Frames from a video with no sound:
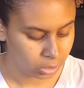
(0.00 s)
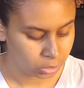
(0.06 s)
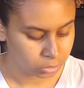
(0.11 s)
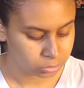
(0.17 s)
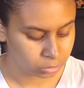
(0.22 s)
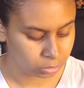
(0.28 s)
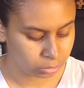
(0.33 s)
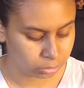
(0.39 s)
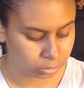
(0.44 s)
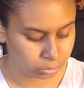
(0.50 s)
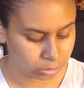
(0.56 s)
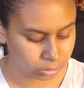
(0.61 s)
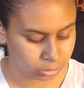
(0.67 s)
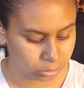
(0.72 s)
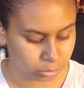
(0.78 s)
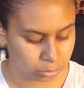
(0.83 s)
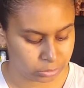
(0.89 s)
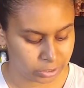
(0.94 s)
So you can
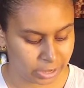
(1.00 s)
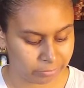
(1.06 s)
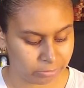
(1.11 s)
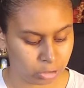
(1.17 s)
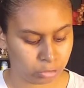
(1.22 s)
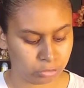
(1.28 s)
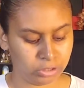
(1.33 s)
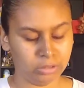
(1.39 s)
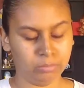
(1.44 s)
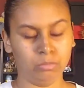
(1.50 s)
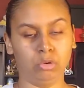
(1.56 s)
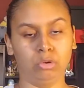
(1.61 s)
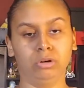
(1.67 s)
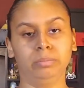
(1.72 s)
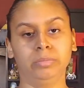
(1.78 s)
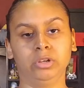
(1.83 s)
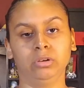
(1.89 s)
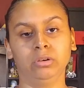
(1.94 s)
use heavy cream
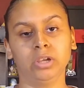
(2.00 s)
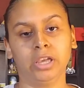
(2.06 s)
or milk,